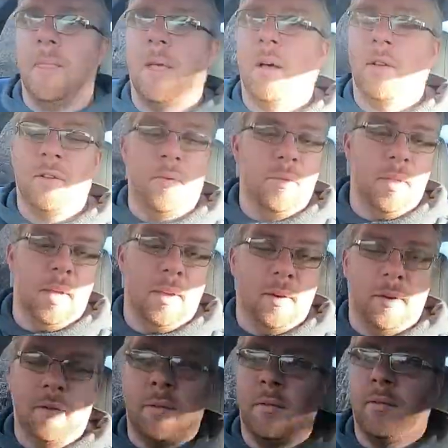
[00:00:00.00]
I don't think
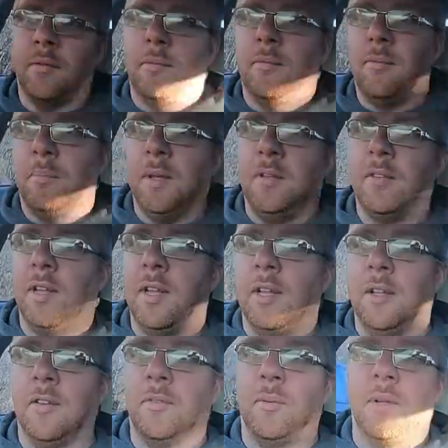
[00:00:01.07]
I'd be
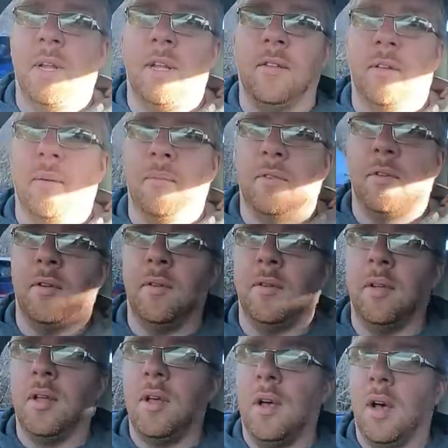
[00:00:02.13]
selling this one anytime
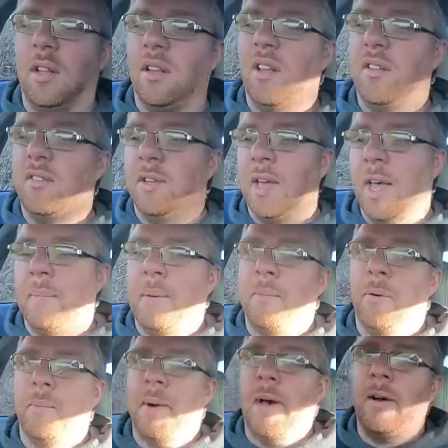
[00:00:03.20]
soon. I'd like to get a bit
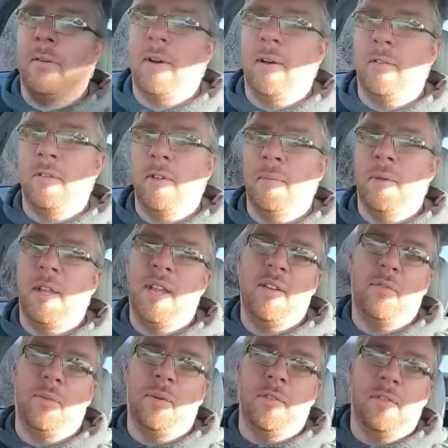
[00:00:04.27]
more power out of it, but then
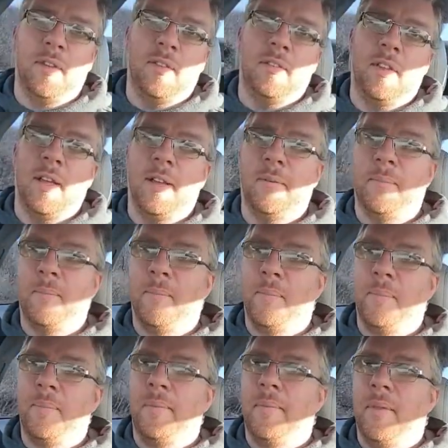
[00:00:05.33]
everyone says that
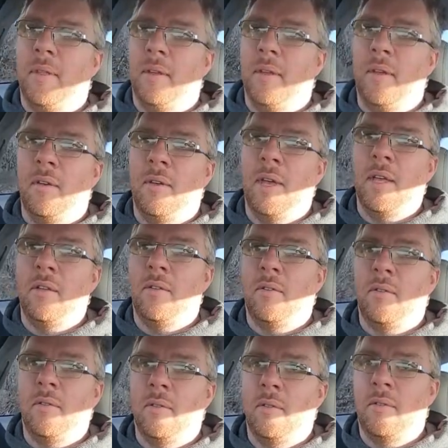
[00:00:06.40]
you get
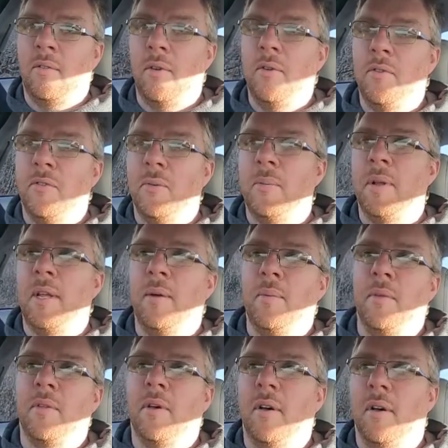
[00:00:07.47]
too familiar
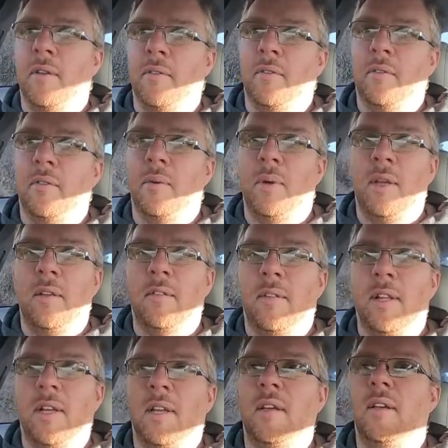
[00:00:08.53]
with cars too
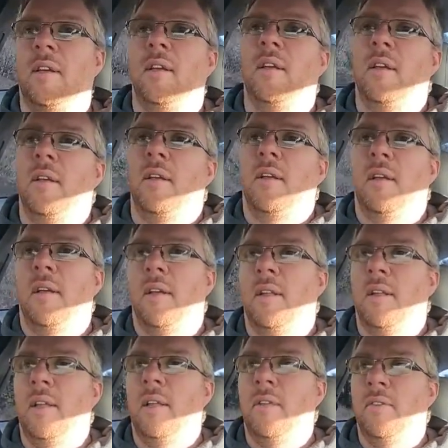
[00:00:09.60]
easily,
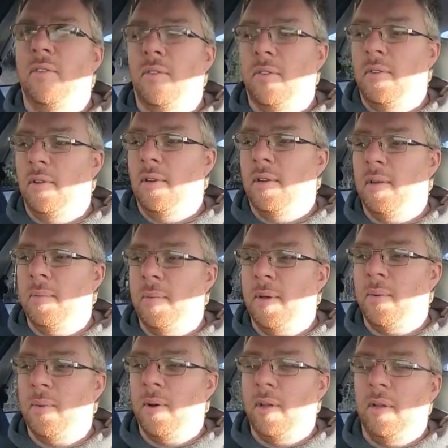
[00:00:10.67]
and can be
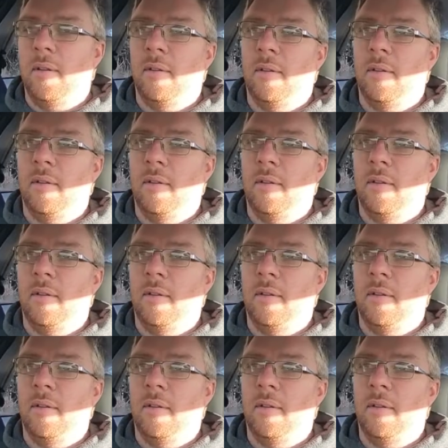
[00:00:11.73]
quite,